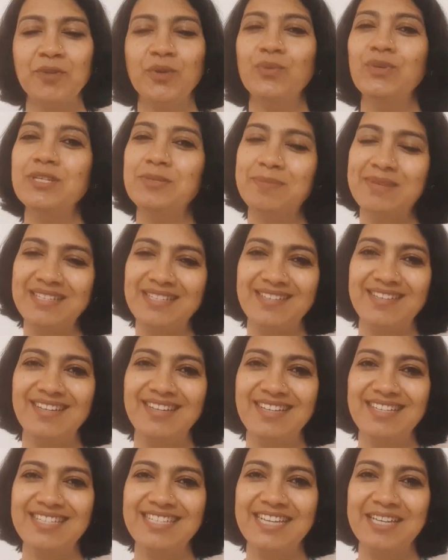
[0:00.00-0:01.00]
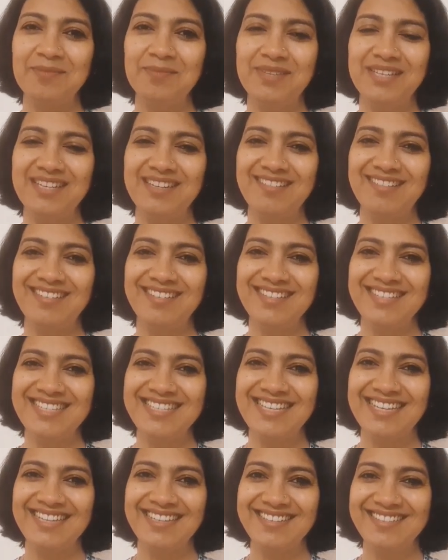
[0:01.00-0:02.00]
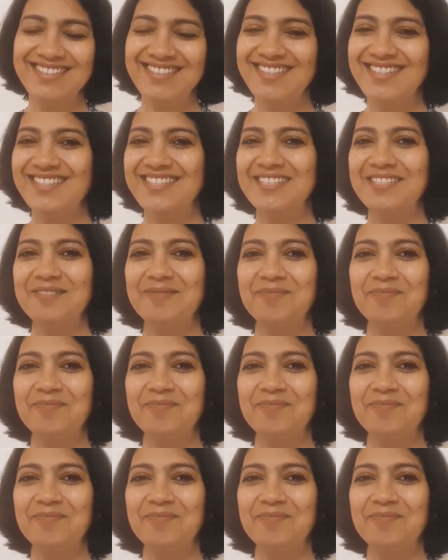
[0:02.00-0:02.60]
We spent a little time there in silence.